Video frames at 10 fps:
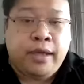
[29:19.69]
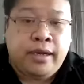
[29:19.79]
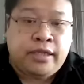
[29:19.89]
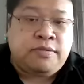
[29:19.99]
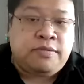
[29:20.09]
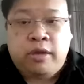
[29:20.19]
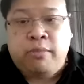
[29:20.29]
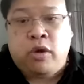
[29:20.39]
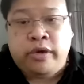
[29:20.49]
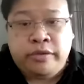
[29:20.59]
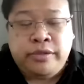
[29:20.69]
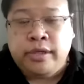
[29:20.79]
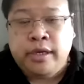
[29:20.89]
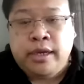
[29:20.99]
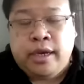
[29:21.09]
the smaller modules,
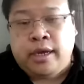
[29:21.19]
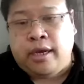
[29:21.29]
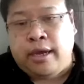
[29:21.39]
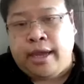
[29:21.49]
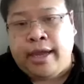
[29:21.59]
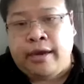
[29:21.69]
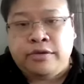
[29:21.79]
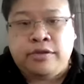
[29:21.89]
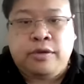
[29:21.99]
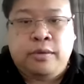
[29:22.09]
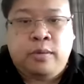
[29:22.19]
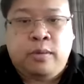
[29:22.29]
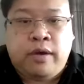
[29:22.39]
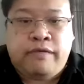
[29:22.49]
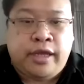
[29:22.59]
and also
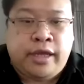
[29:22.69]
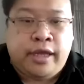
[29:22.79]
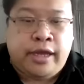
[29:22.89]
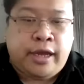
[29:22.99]
one of the